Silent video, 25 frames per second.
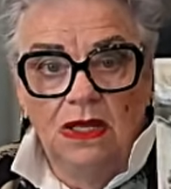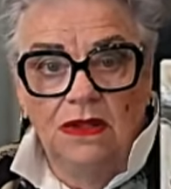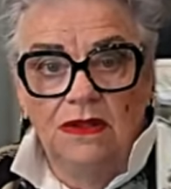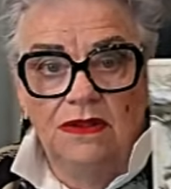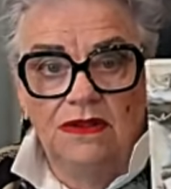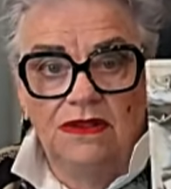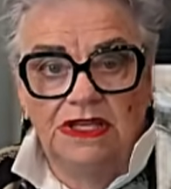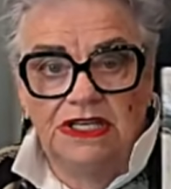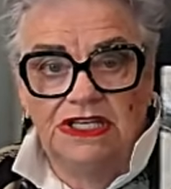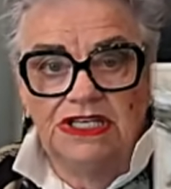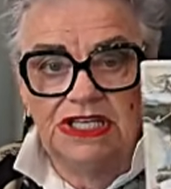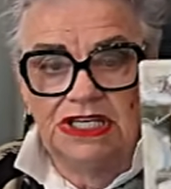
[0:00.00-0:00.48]

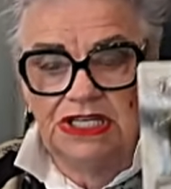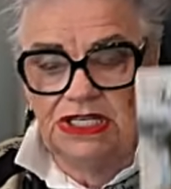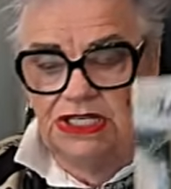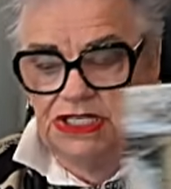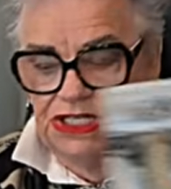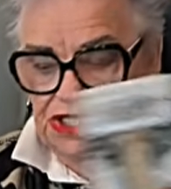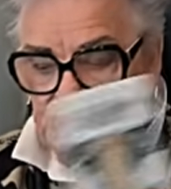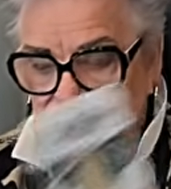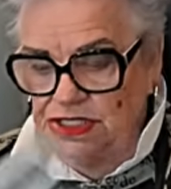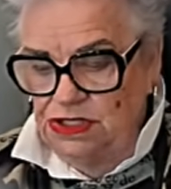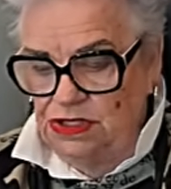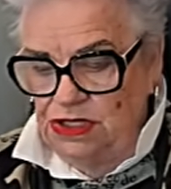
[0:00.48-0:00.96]
this
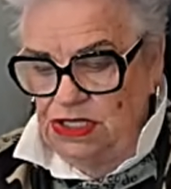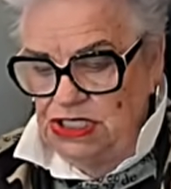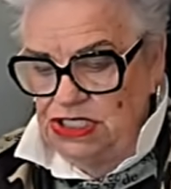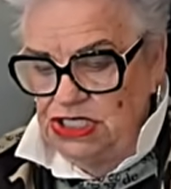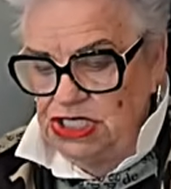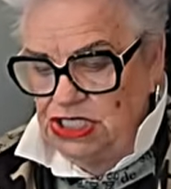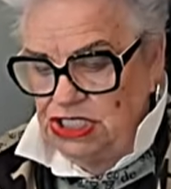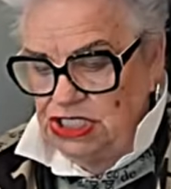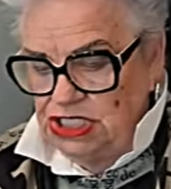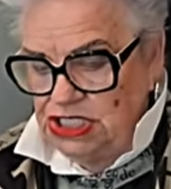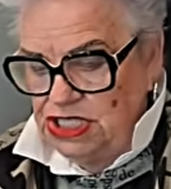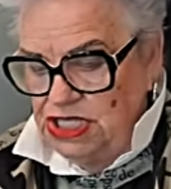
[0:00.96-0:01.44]
is
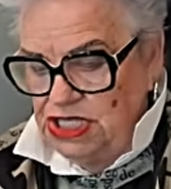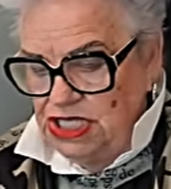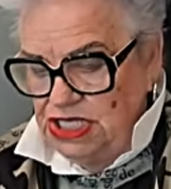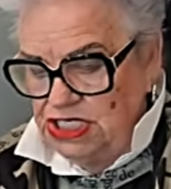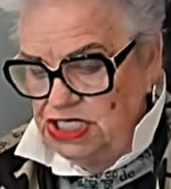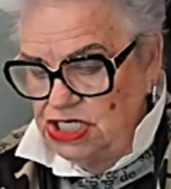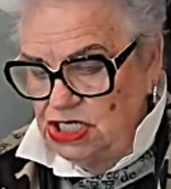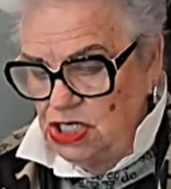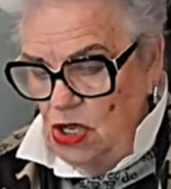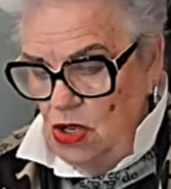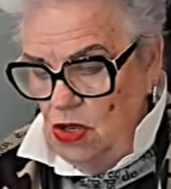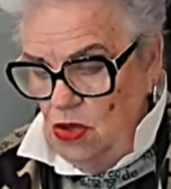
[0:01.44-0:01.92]

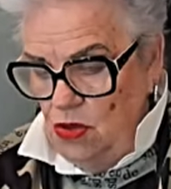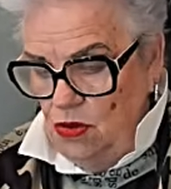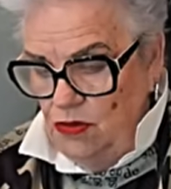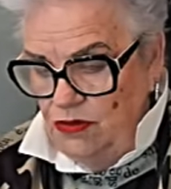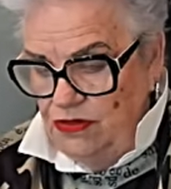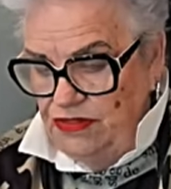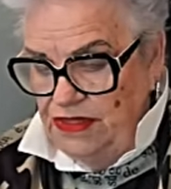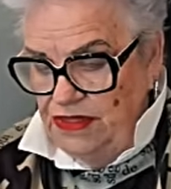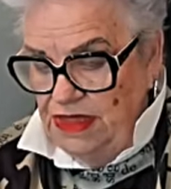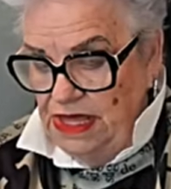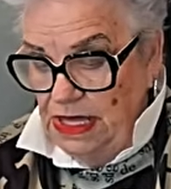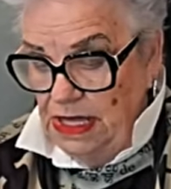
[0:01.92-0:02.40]
this whole
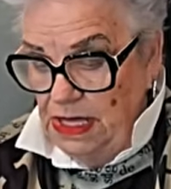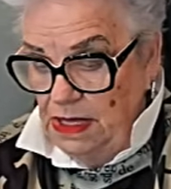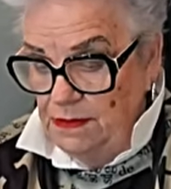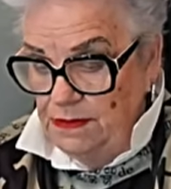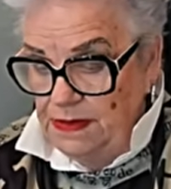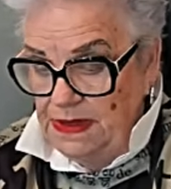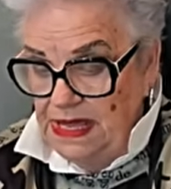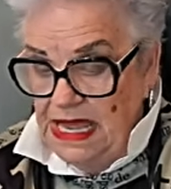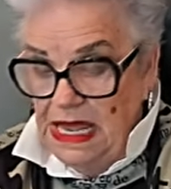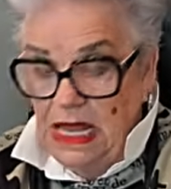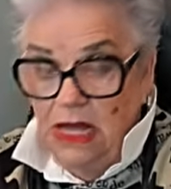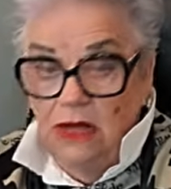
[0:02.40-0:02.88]
thing
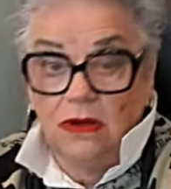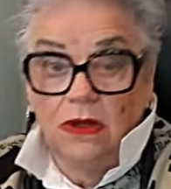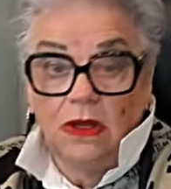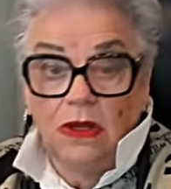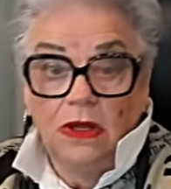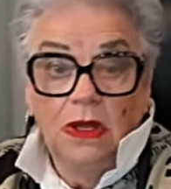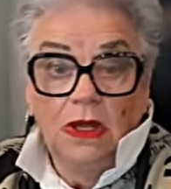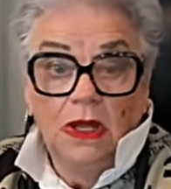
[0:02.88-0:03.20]
about,